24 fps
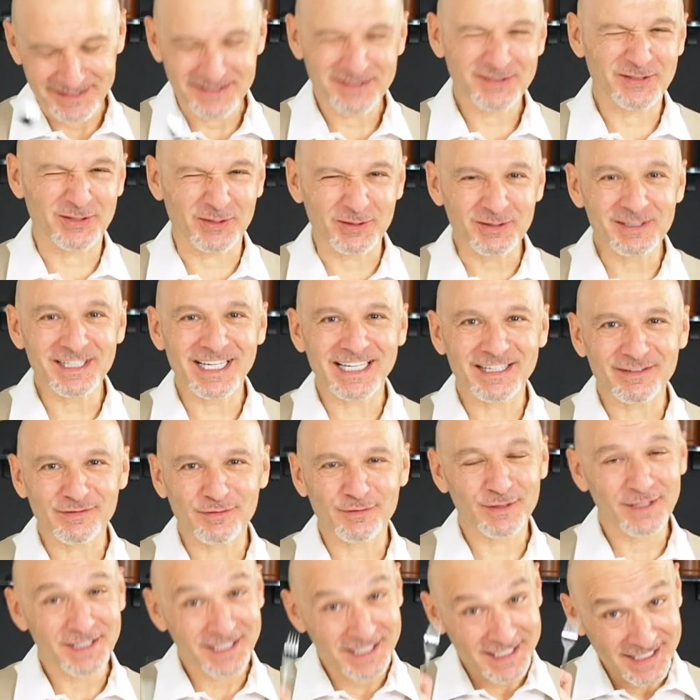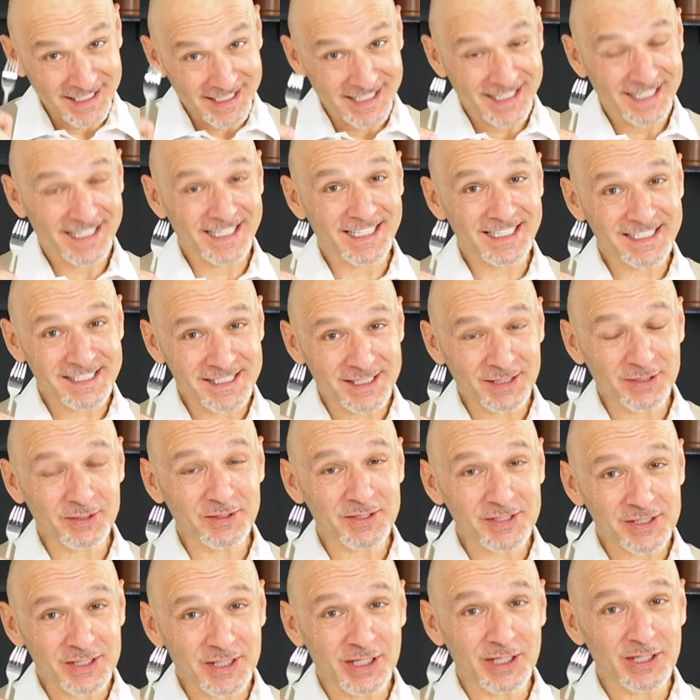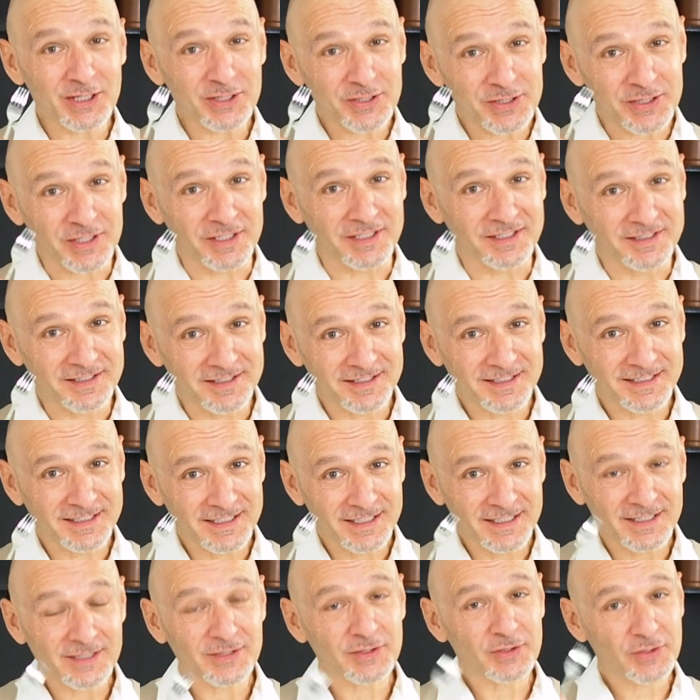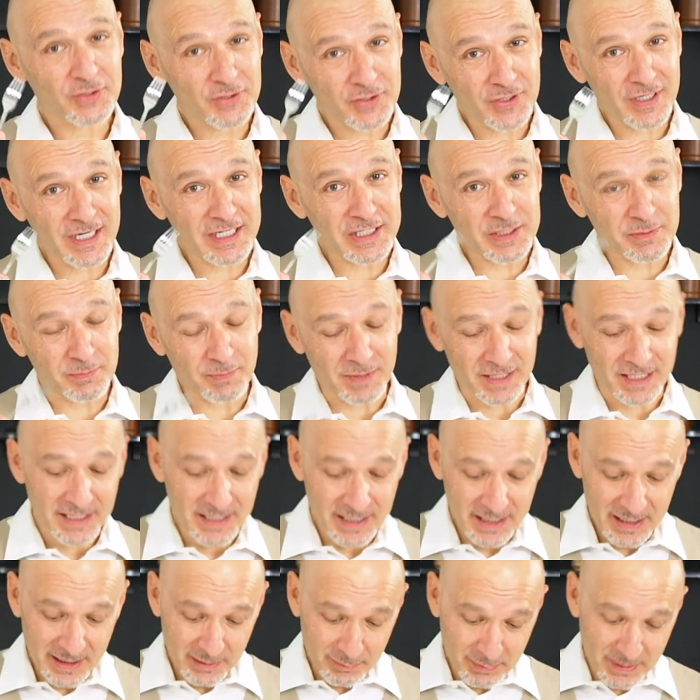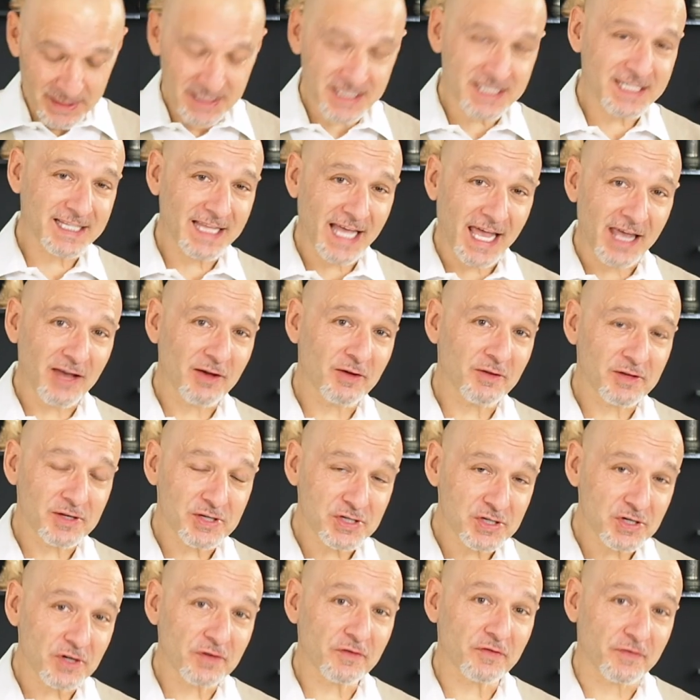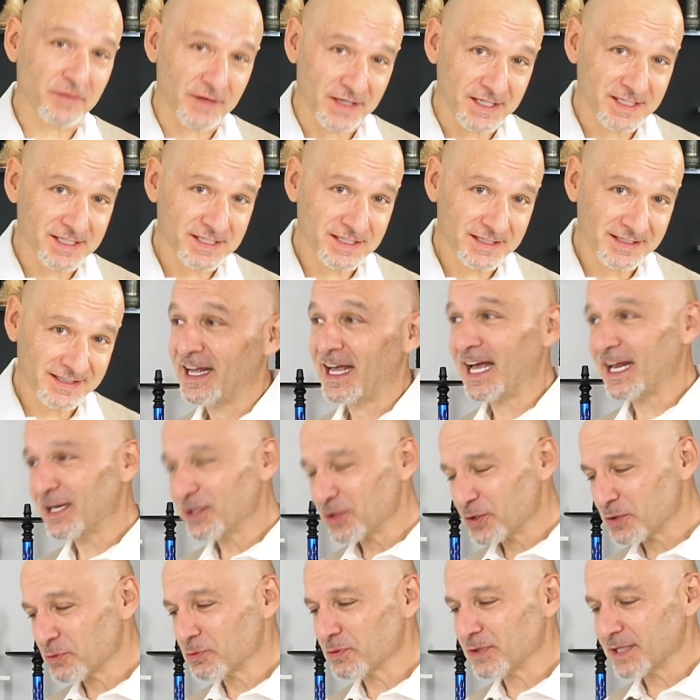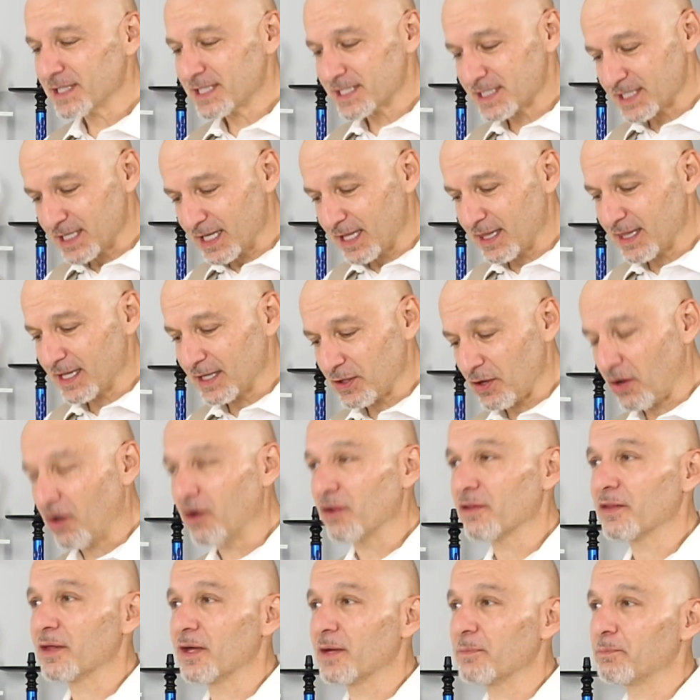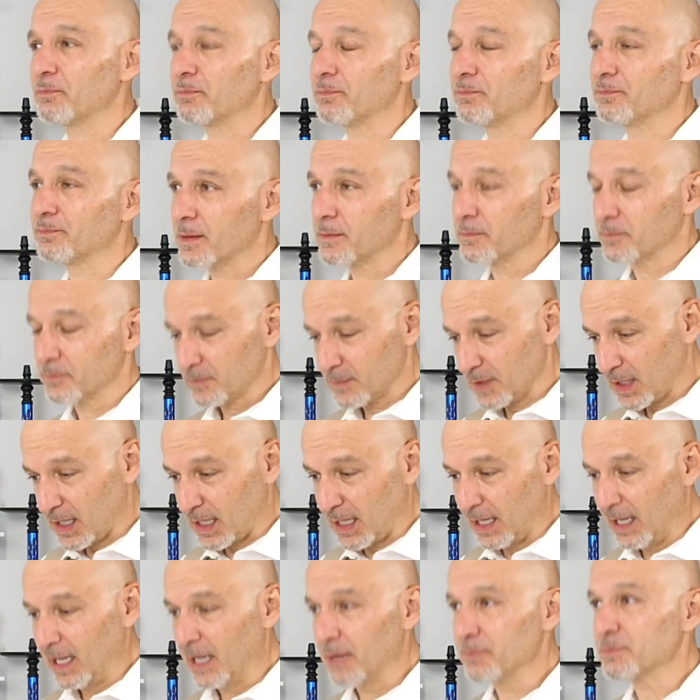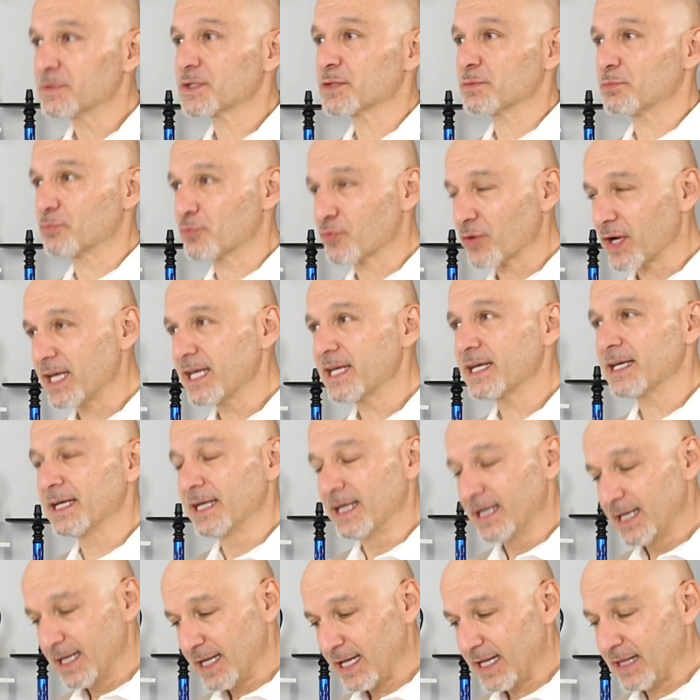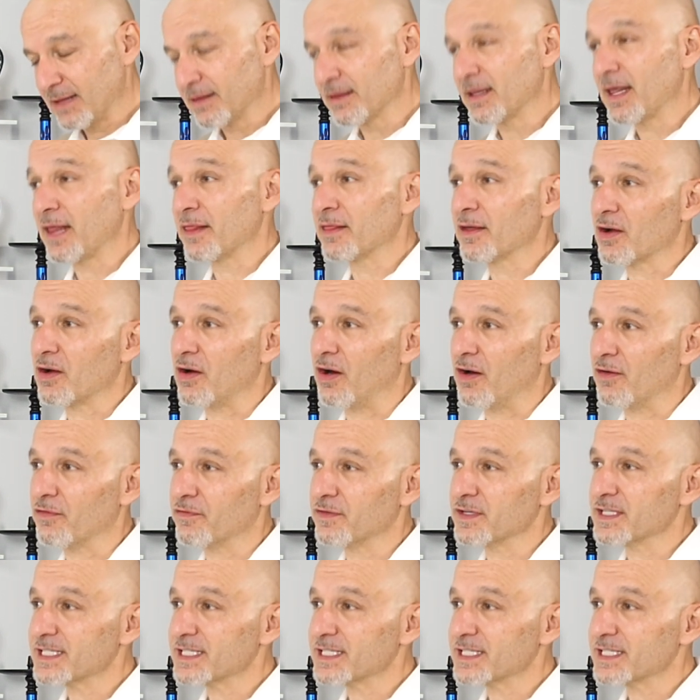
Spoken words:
Don't laugh. It's a good solution. Trust me. But stay on the surface and you will see that all the clumps break and then the coffee